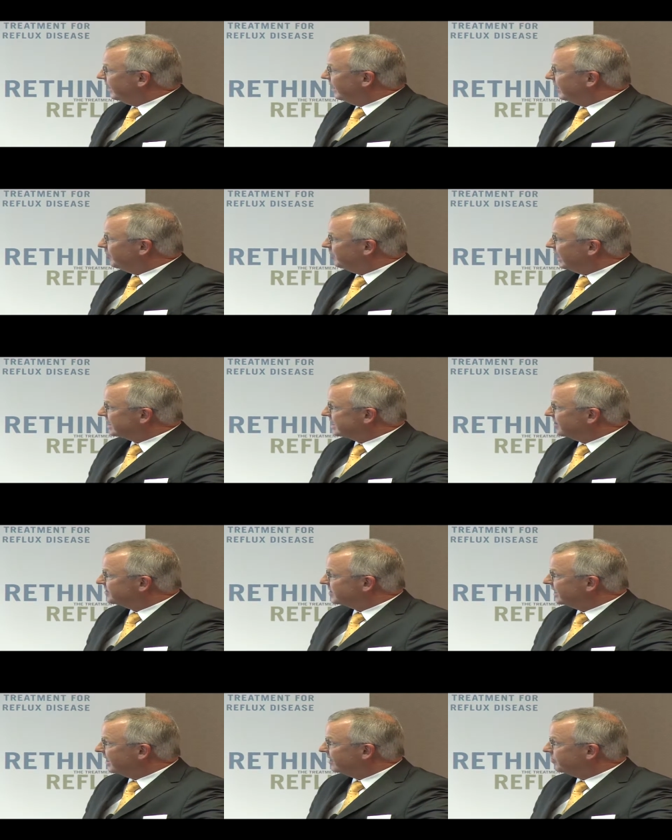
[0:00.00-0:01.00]
Um, as
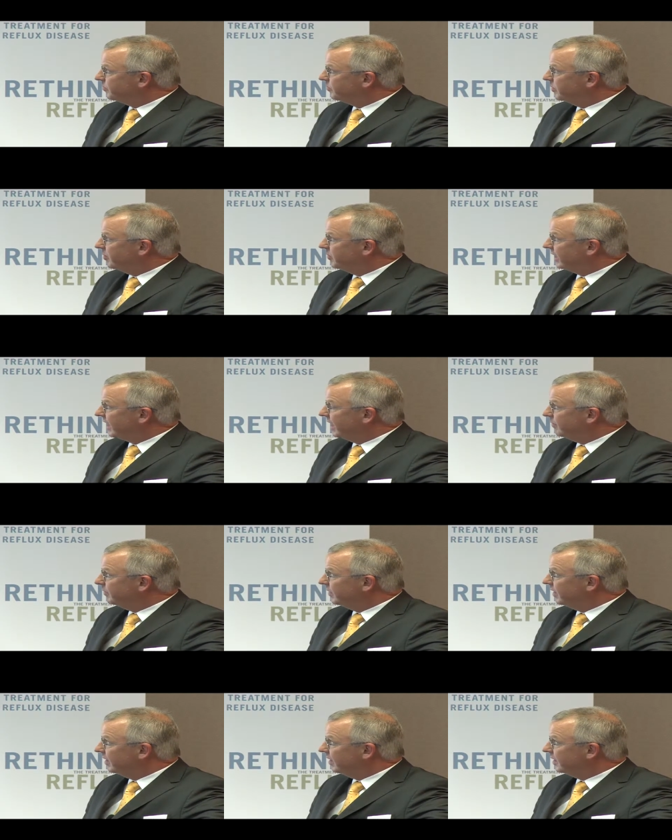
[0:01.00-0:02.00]
I've said, I've
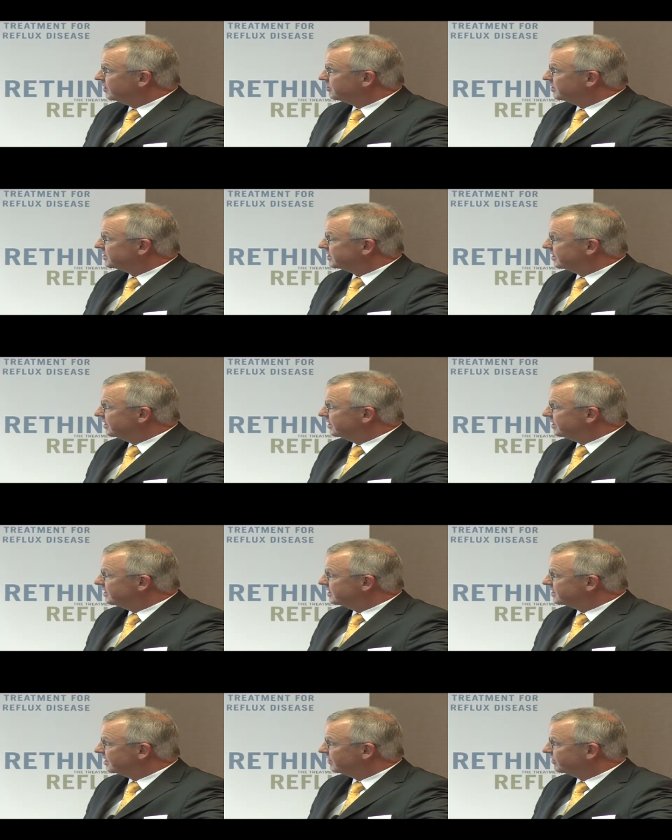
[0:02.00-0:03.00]
become uh, interested in
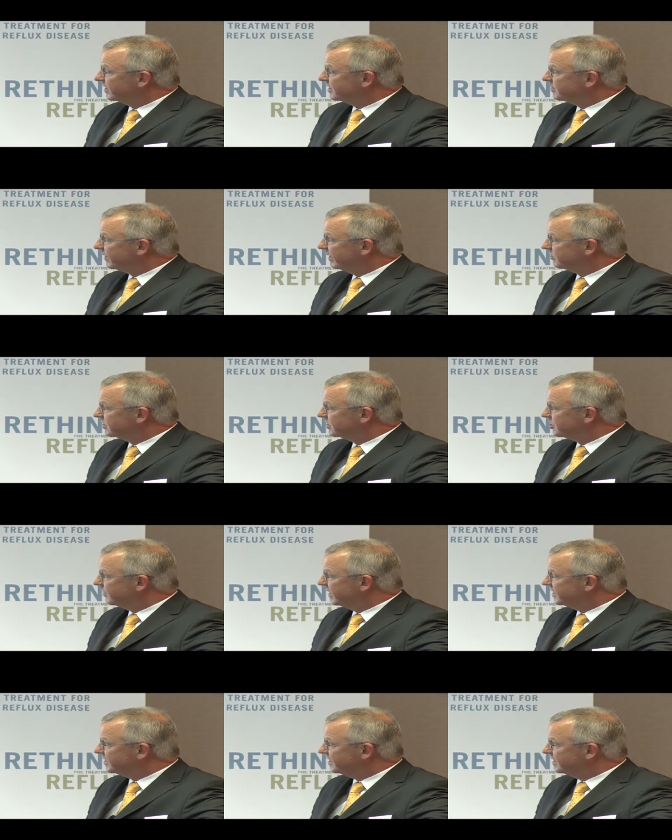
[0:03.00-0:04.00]
the esophagus about
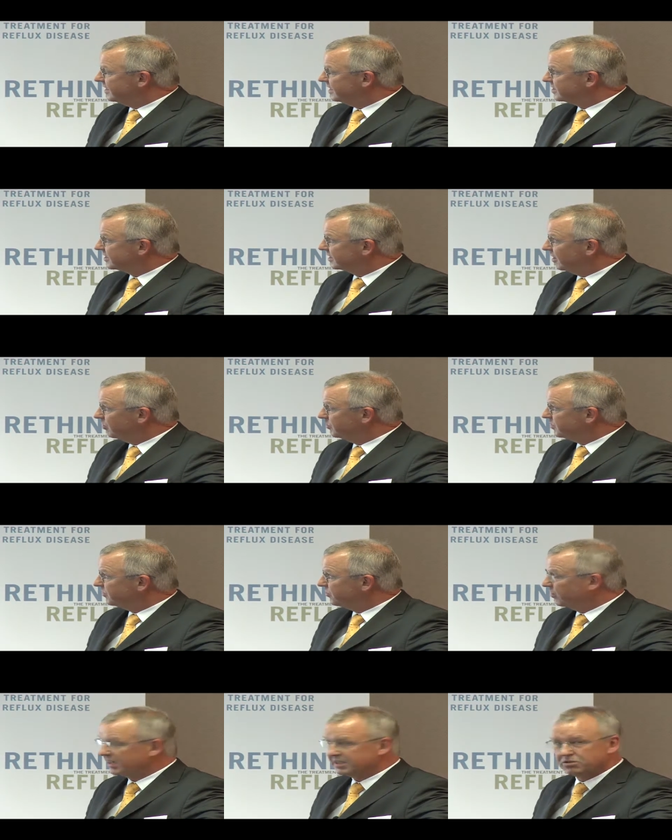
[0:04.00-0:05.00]
20 years ago, and
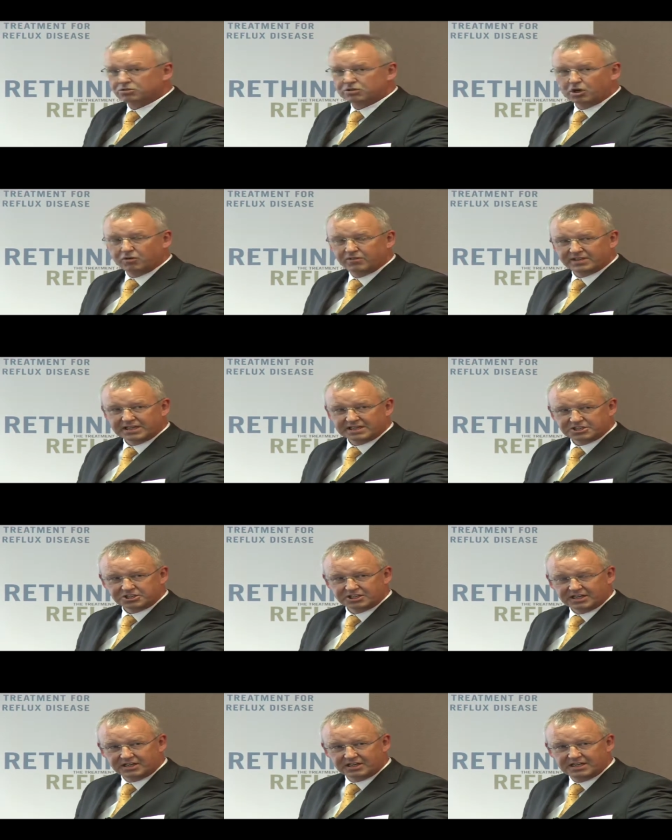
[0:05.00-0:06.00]
before I took over that
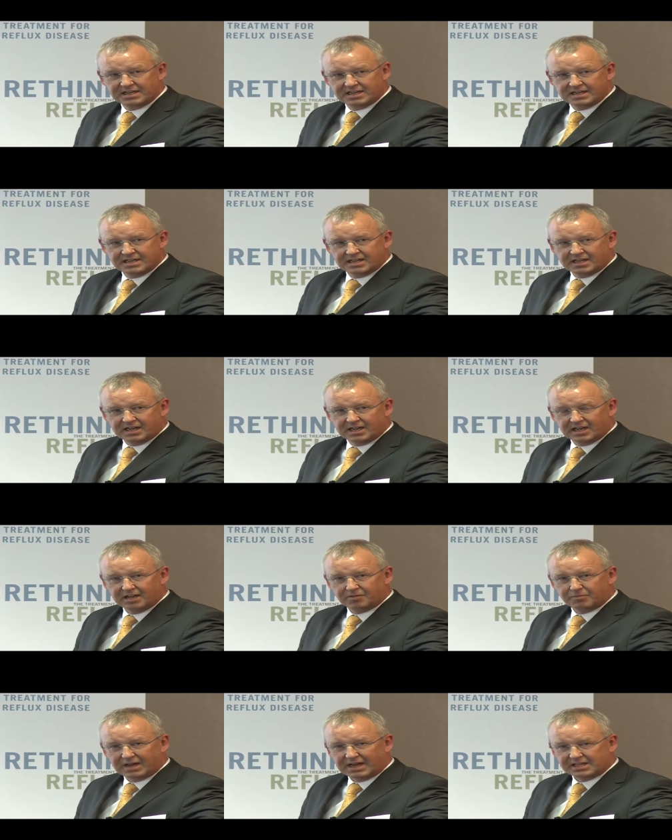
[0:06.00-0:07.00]
chair,
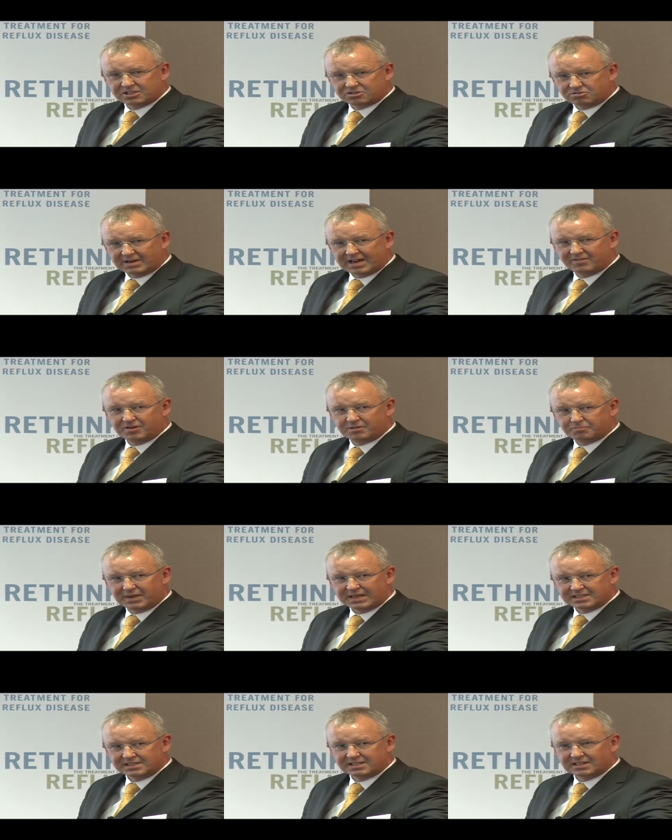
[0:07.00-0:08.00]
um, I traveled
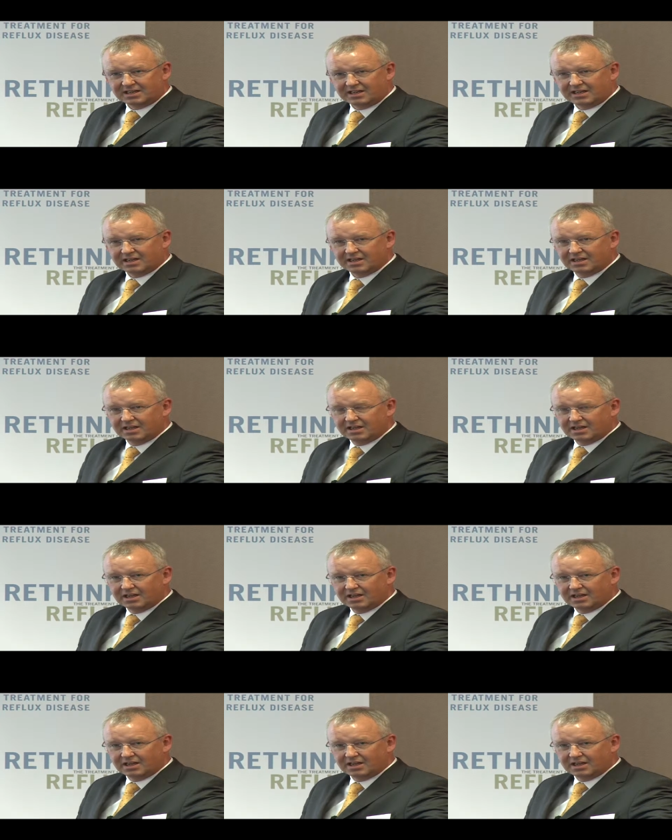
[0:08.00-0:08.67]
basically